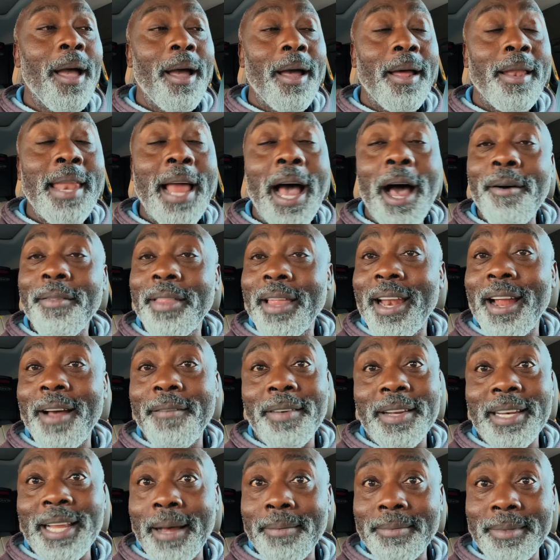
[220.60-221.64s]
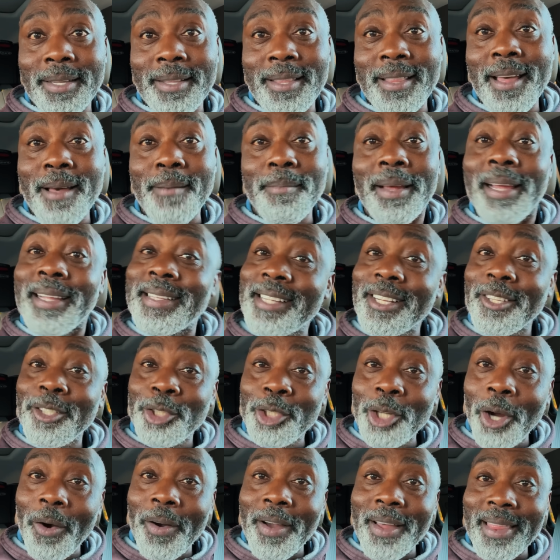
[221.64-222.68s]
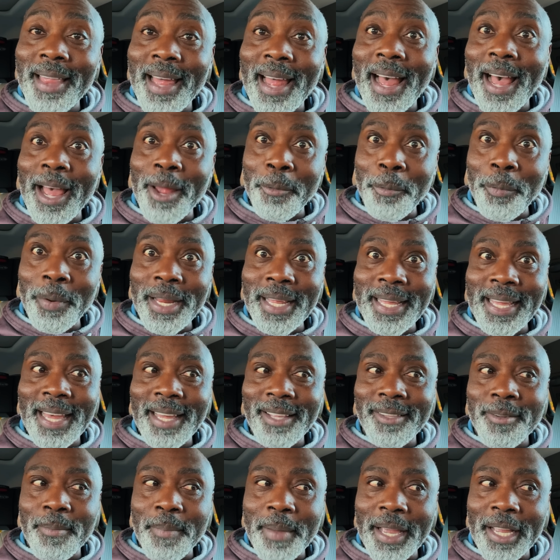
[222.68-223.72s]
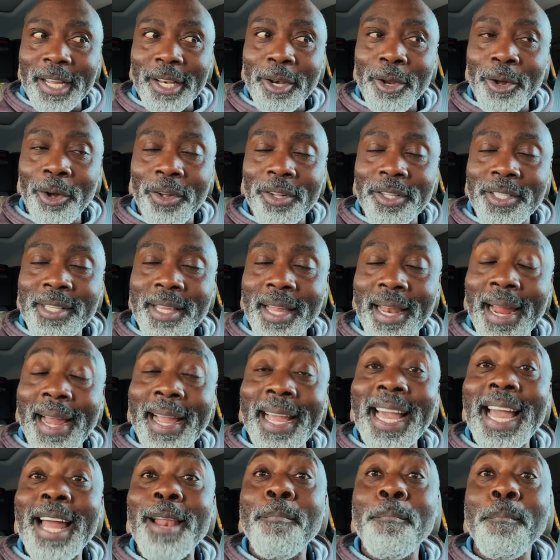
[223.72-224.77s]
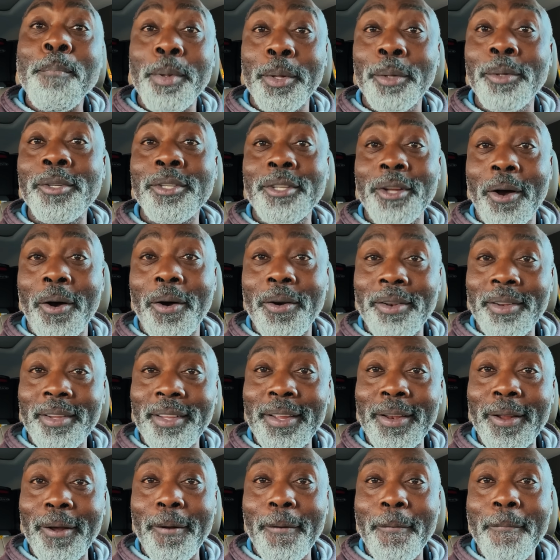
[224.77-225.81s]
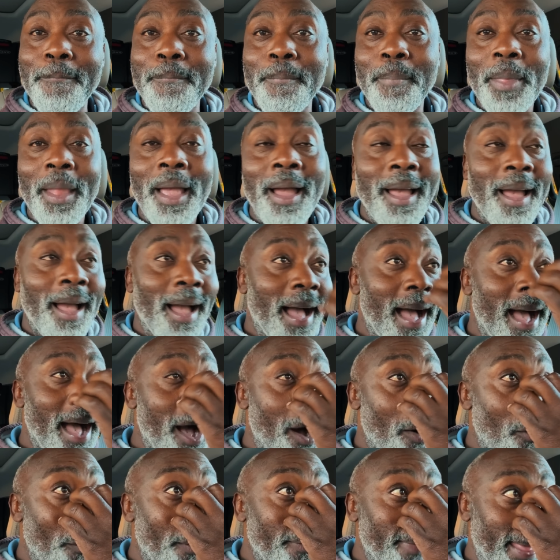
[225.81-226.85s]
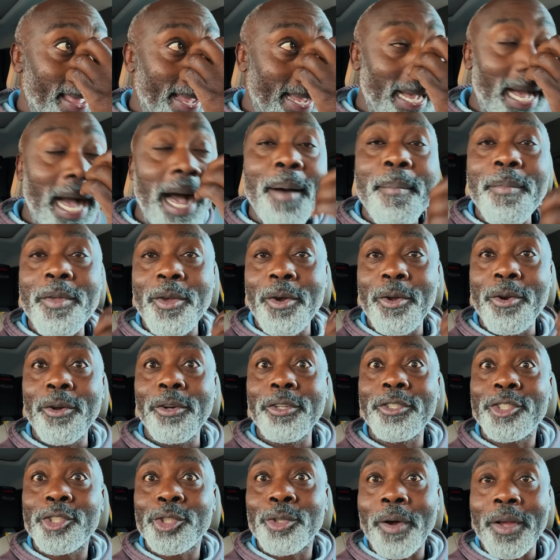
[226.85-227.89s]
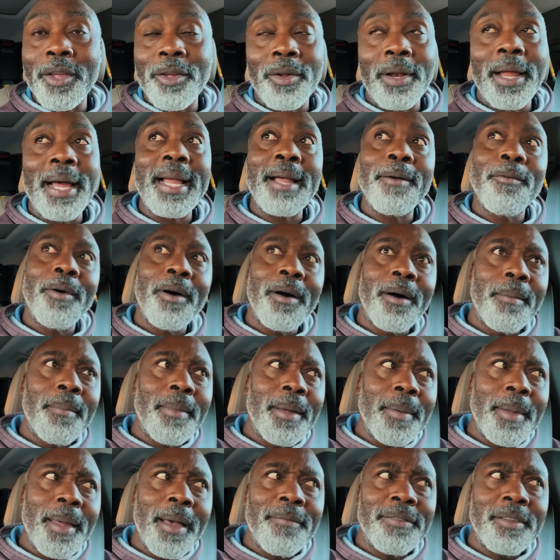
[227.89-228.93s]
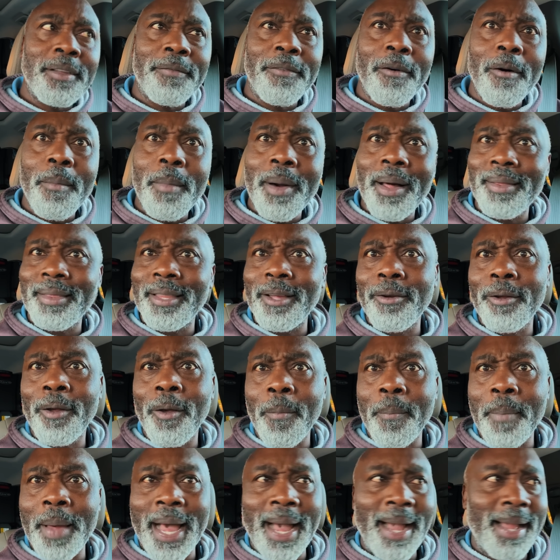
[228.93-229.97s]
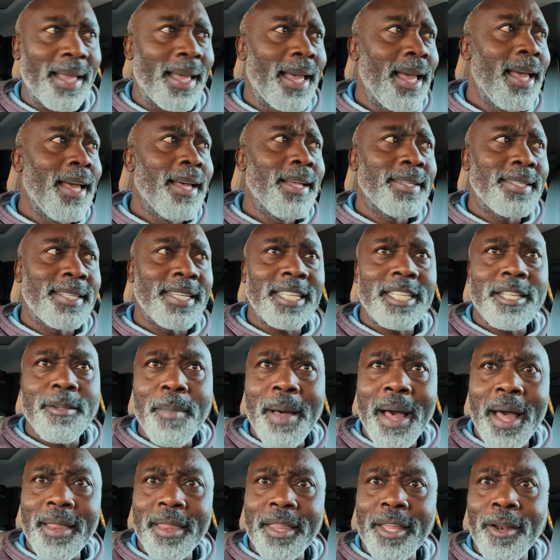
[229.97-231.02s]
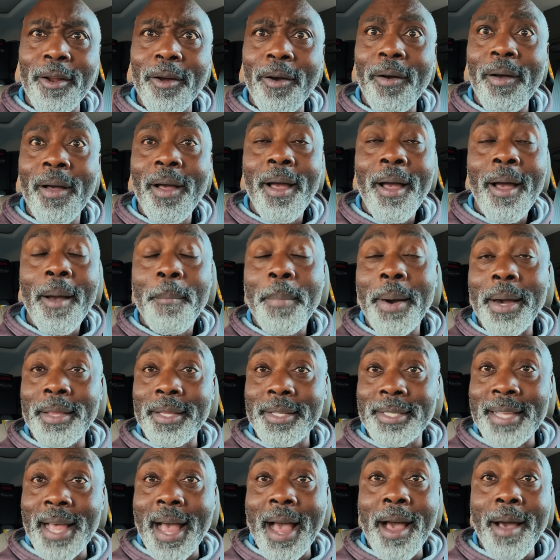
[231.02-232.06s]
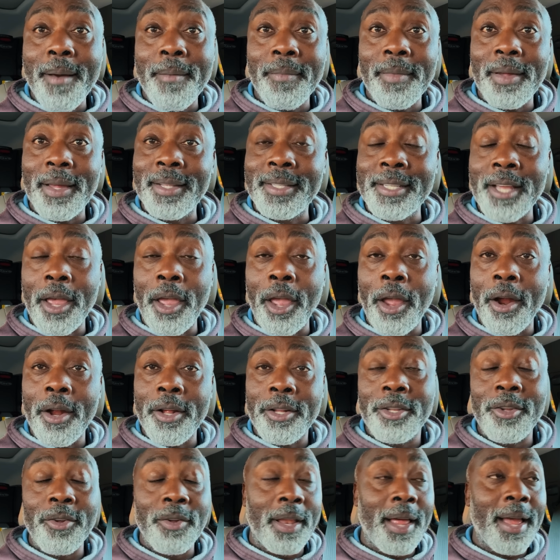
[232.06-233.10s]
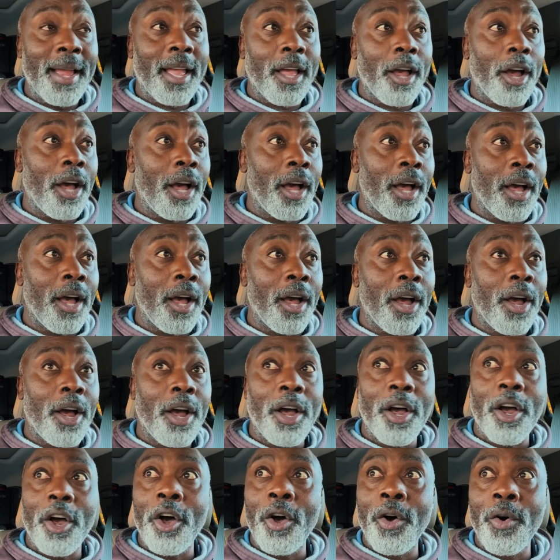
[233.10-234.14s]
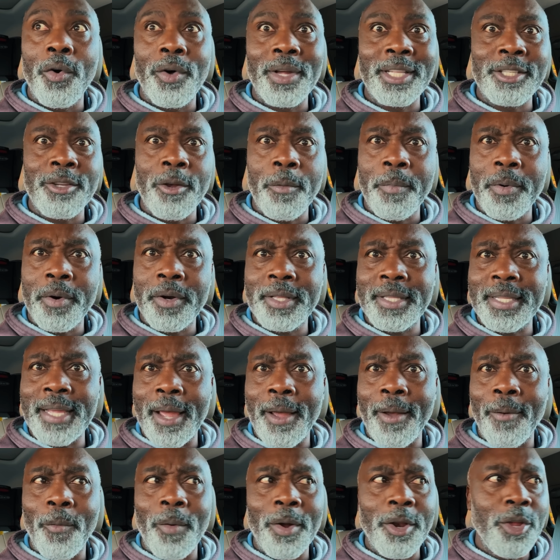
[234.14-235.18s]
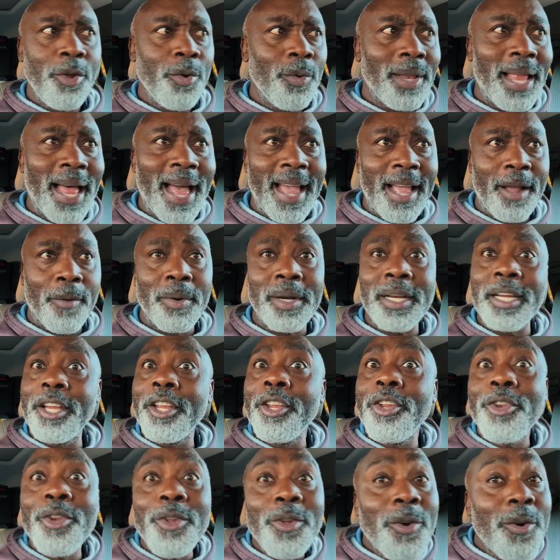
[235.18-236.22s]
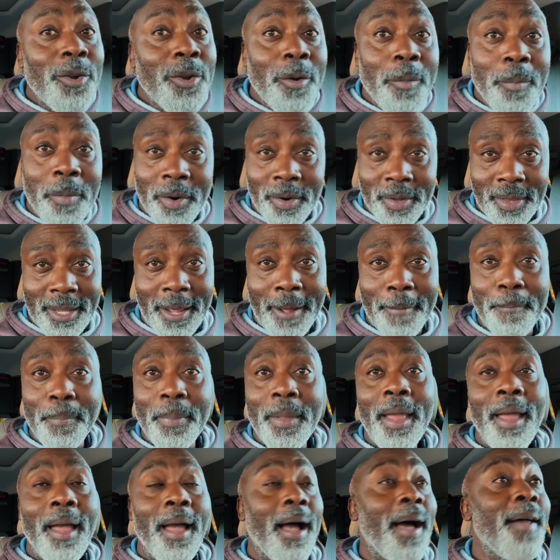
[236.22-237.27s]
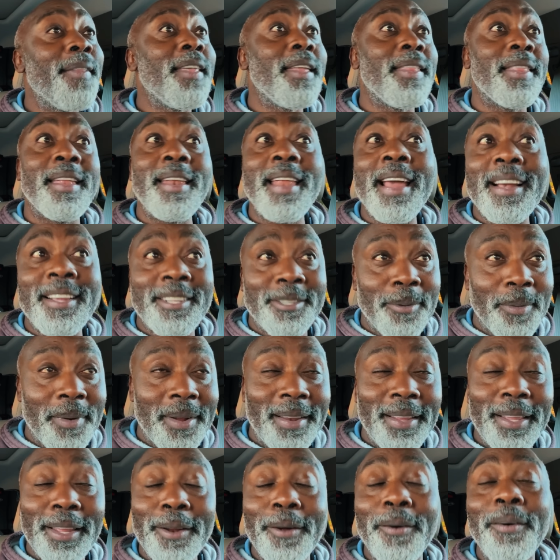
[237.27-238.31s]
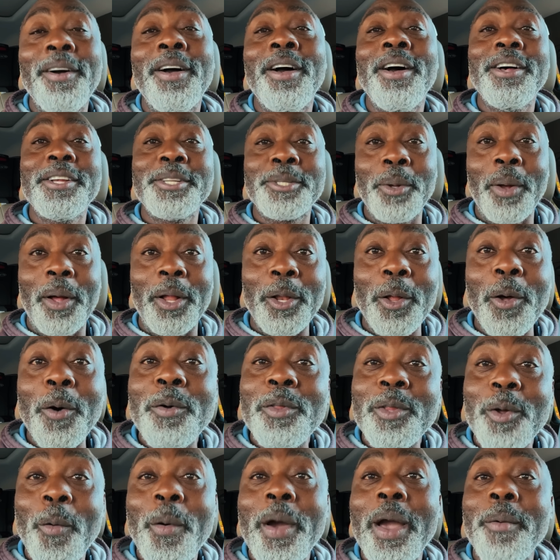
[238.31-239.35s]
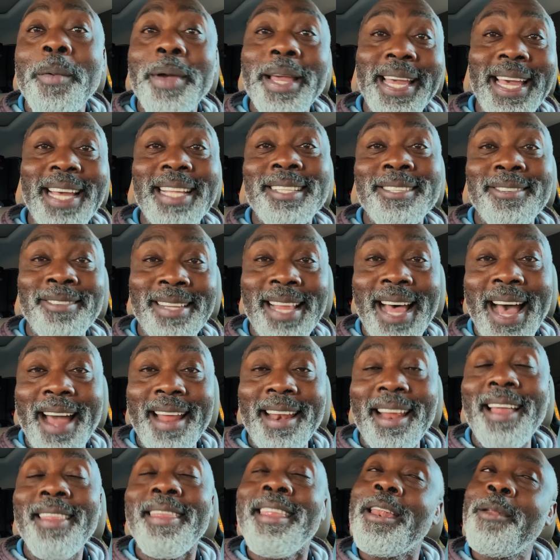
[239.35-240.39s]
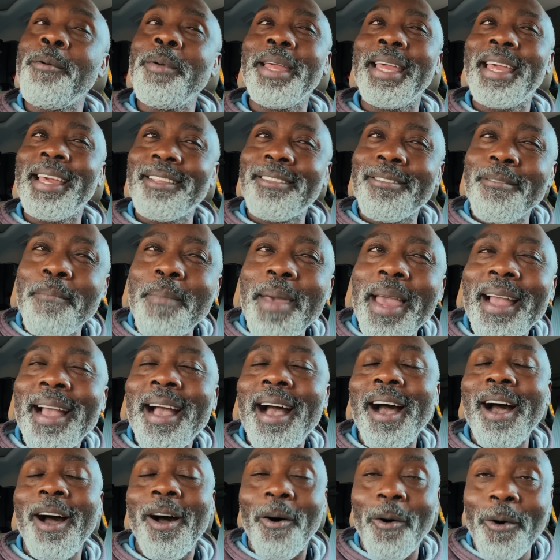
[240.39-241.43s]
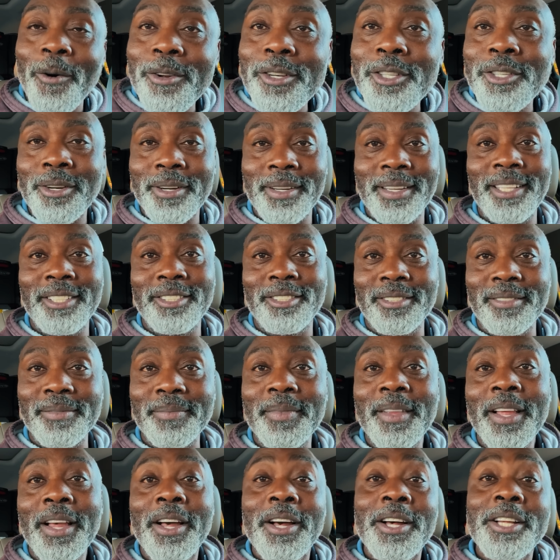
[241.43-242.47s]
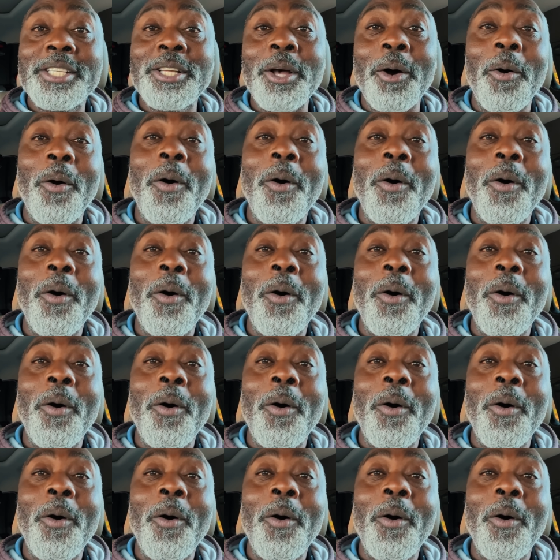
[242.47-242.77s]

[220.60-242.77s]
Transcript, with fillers: Now that I've adapted them, it's a joy that I really get to make notes that I can build on, you know? When they come, you're not sure, you're like, well, maybe after 4 months, they'll go back. 6 months, you know? By the time it's a year, you're like, oh, it's your birthday. What do you like? What did you do on your birthday? And then the next one, you know? So along the way, we get to learn. And then we get to make our own tradition. So